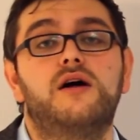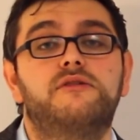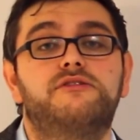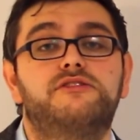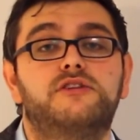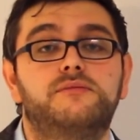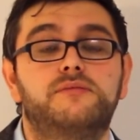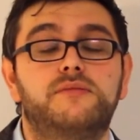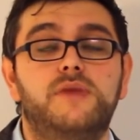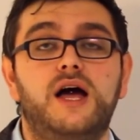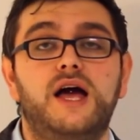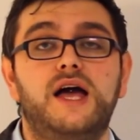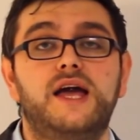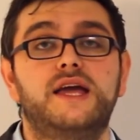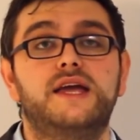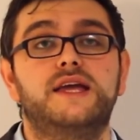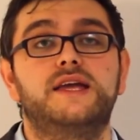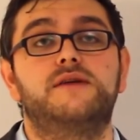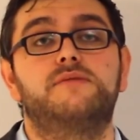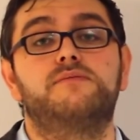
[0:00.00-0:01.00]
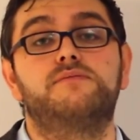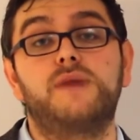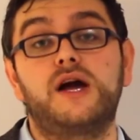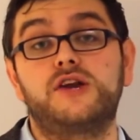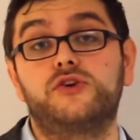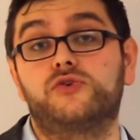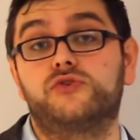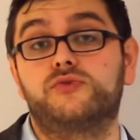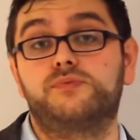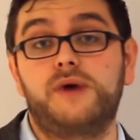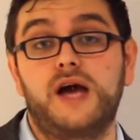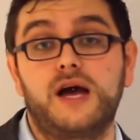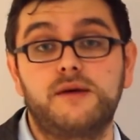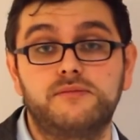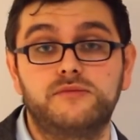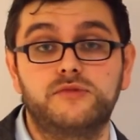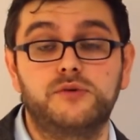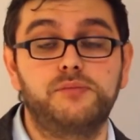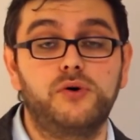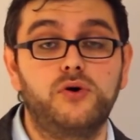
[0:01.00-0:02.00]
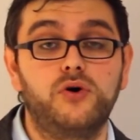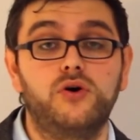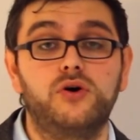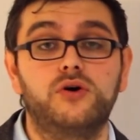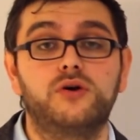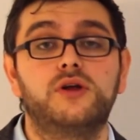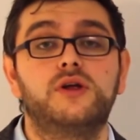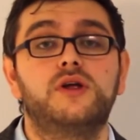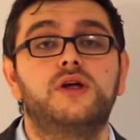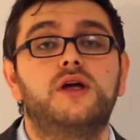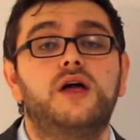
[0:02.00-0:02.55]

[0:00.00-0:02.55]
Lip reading: from a manual spam report,